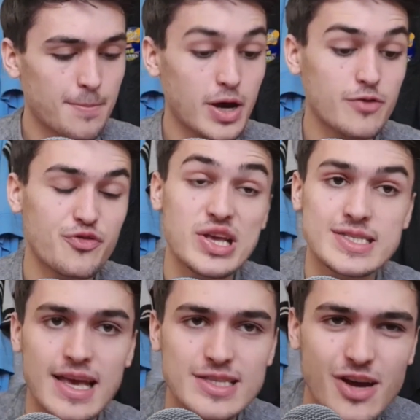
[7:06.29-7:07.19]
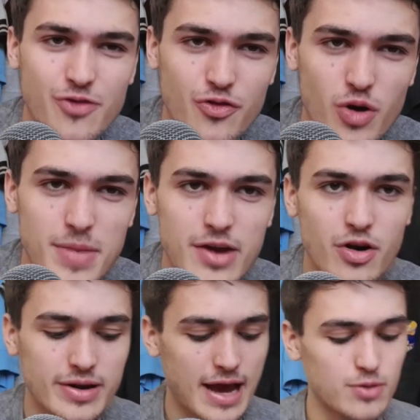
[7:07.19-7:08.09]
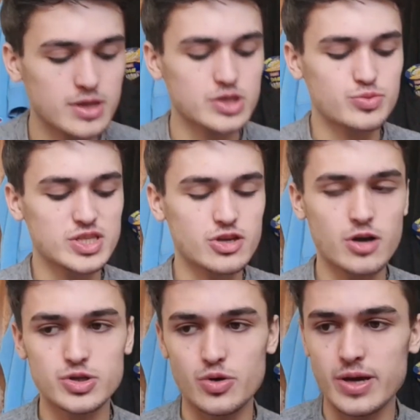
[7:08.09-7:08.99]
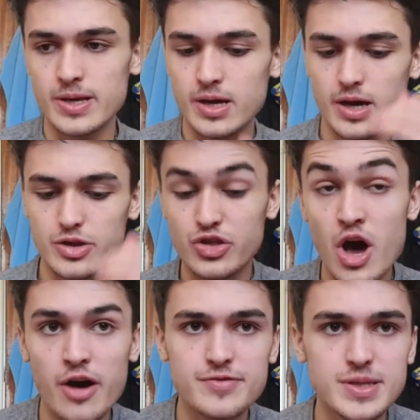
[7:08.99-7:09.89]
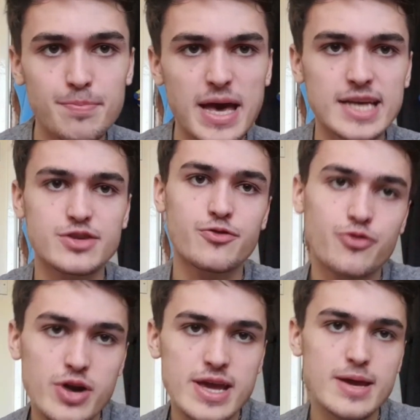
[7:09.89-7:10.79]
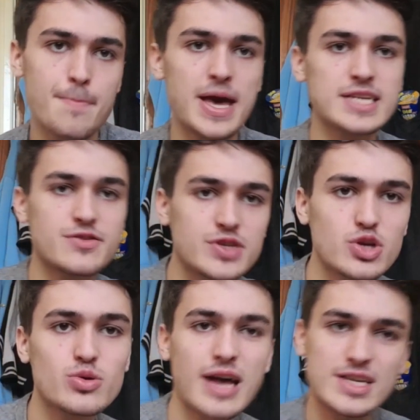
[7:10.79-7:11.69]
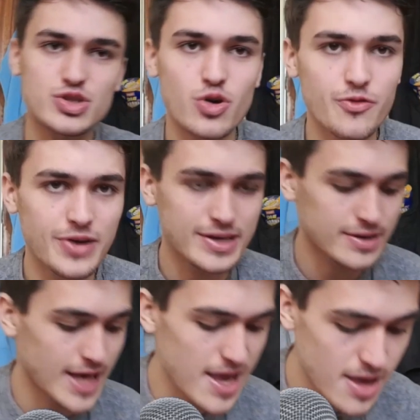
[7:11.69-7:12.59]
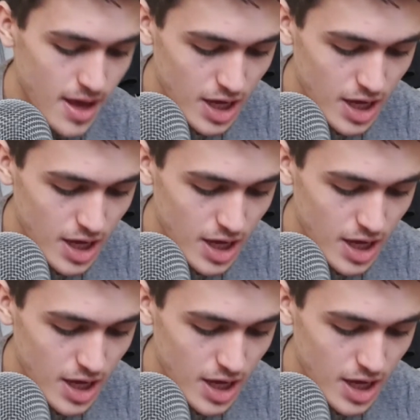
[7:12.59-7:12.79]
But things get tougher from here on out because we start doing nerves in pairs of 3 and pairs of 2, that sort of thing, okay?